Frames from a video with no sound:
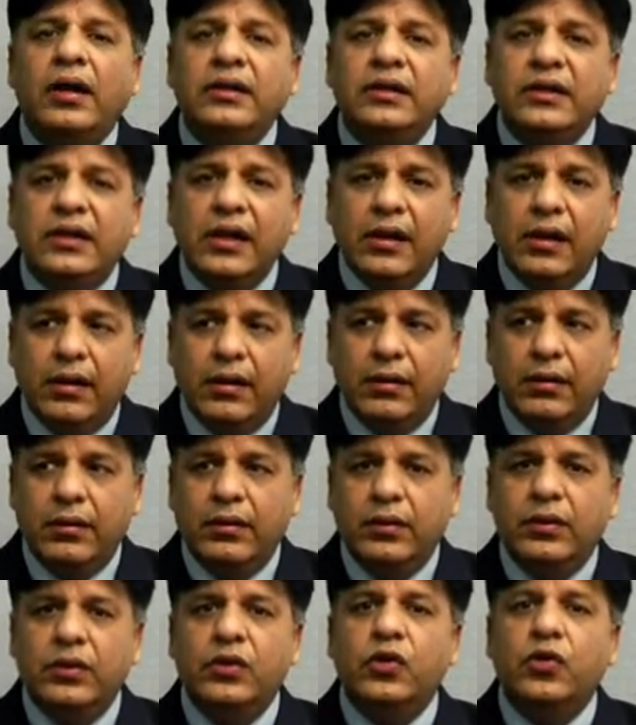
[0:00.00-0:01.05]
until
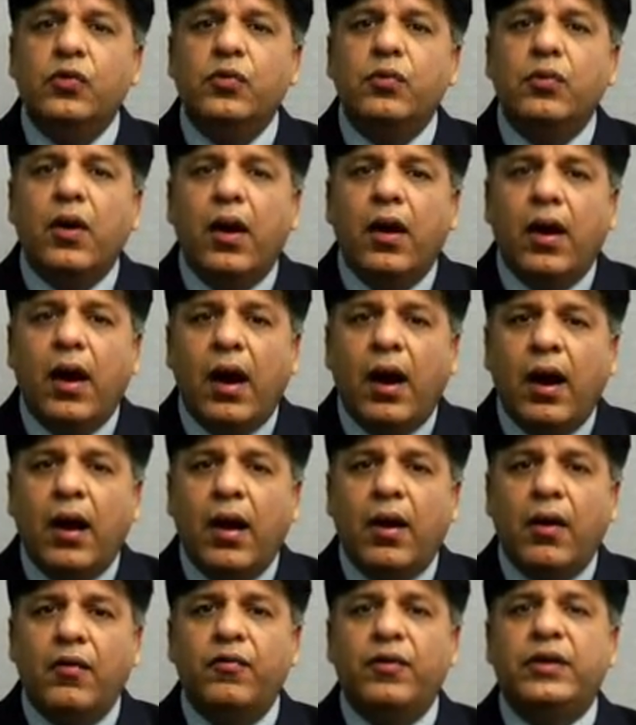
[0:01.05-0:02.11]
you
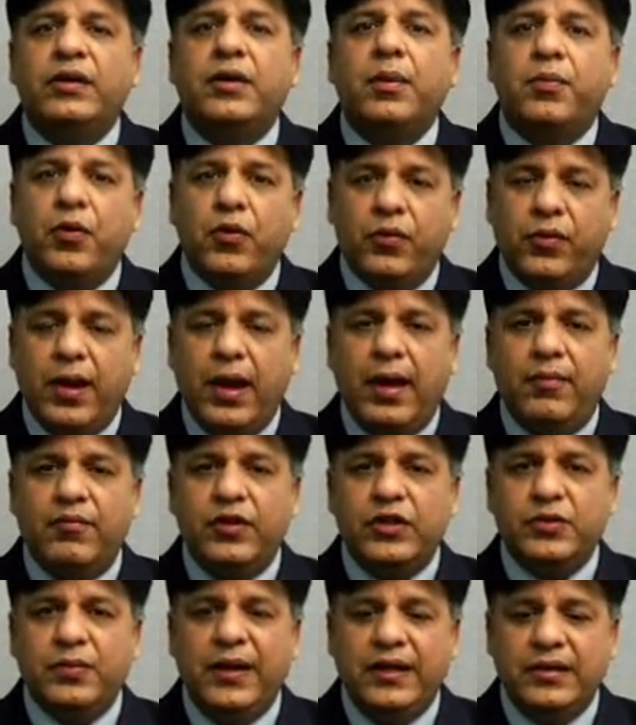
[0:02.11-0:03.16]
are with the program,
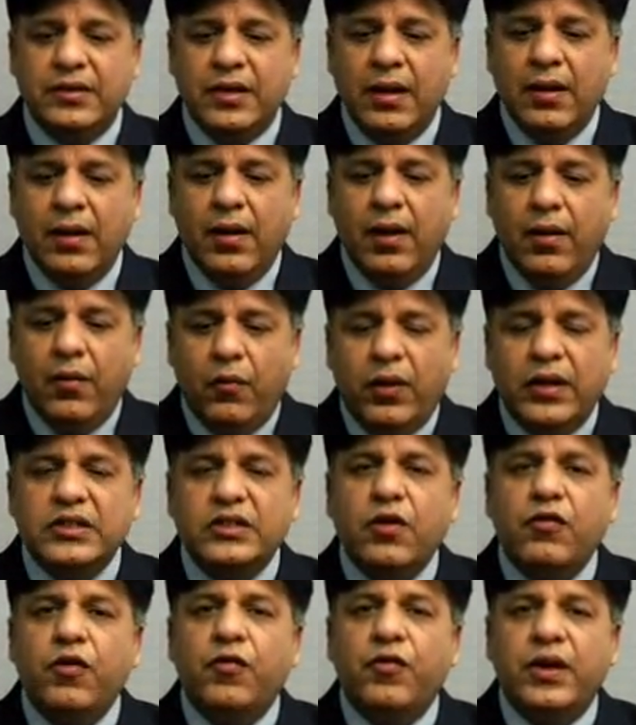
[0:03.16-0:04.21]
which means
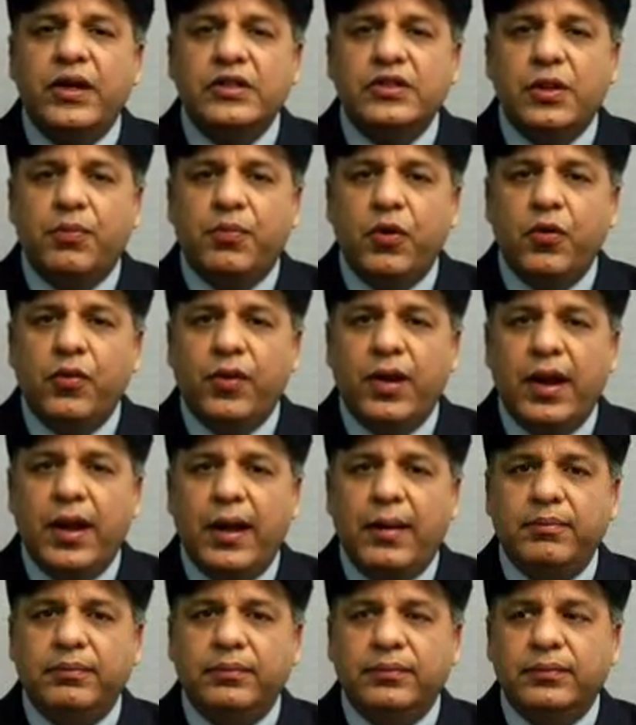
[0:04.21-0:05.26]
once if you finish the
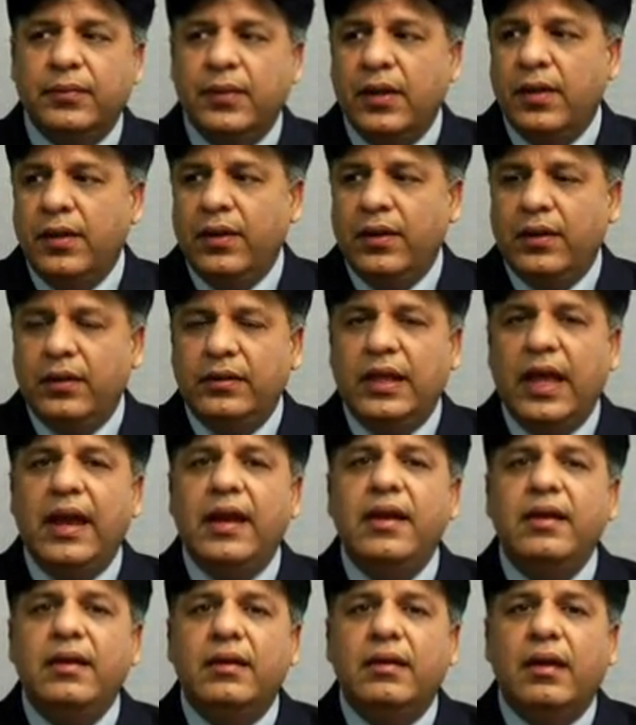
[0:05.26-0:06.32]
program,
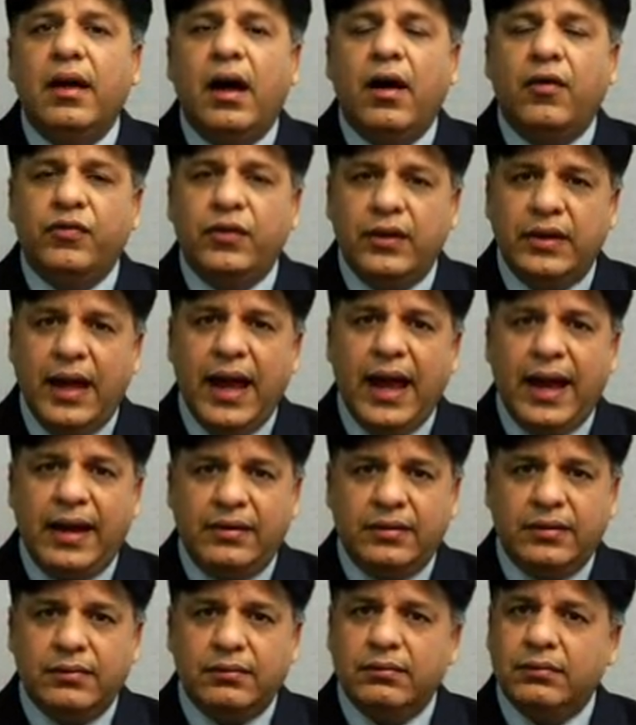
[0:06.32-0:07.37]
then after
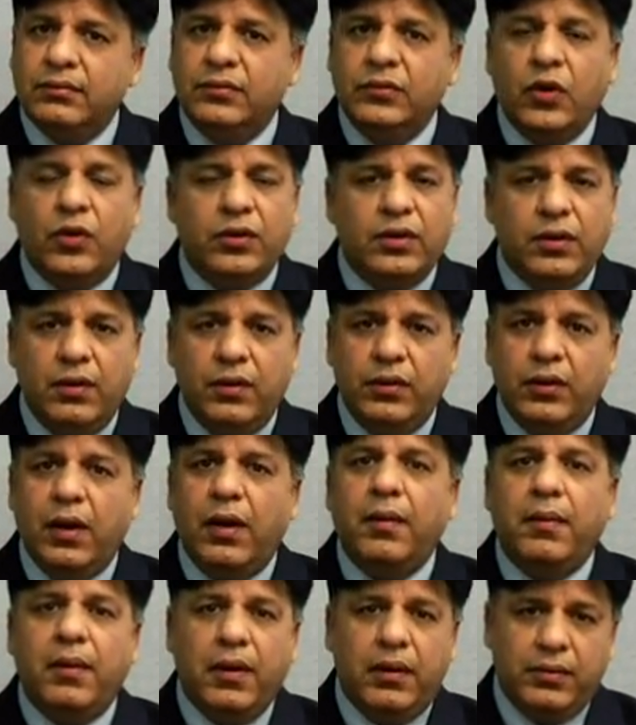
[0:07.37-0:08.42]
that,
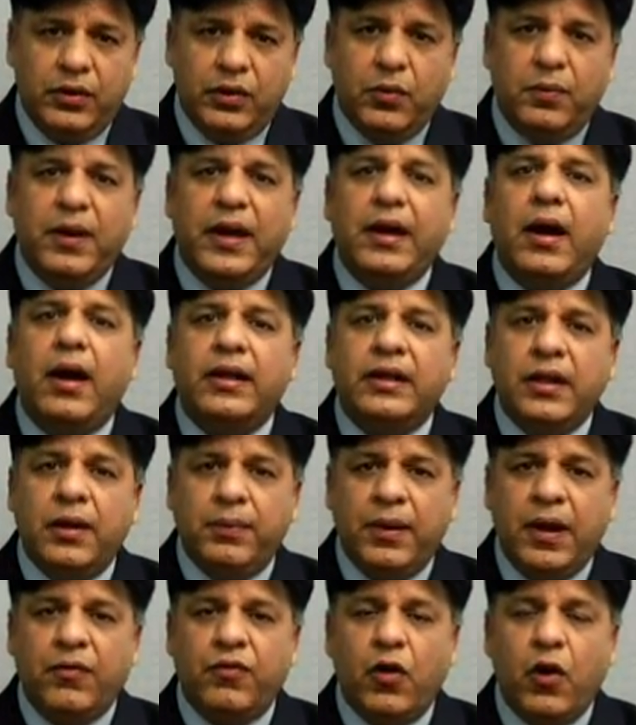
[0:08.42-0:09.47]
you may either
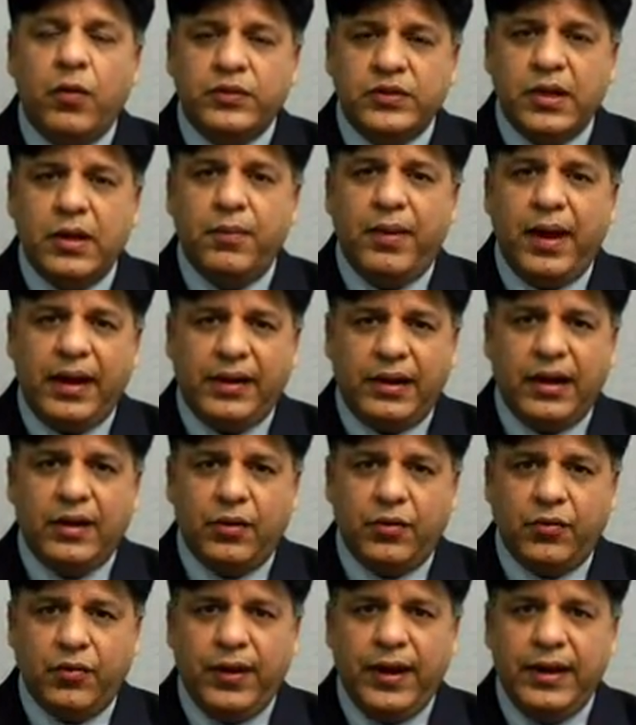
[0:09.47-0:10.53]
apply for optional
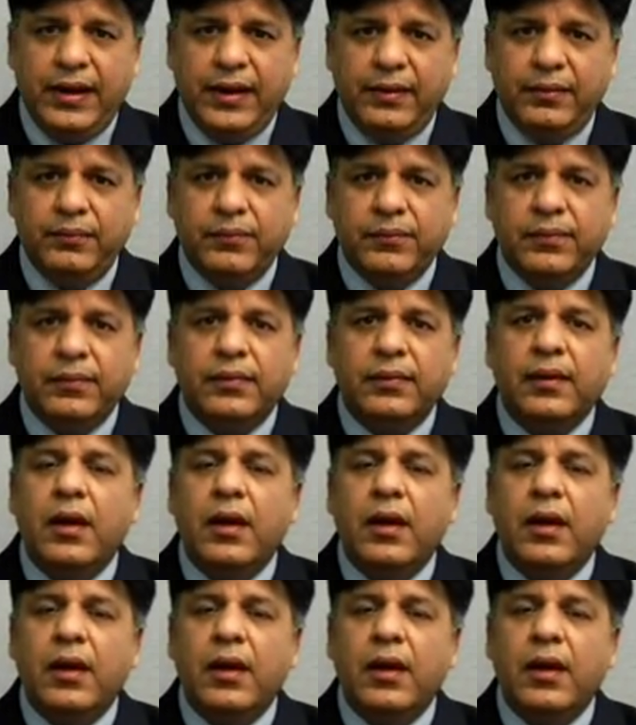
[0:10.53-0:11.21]
practical training,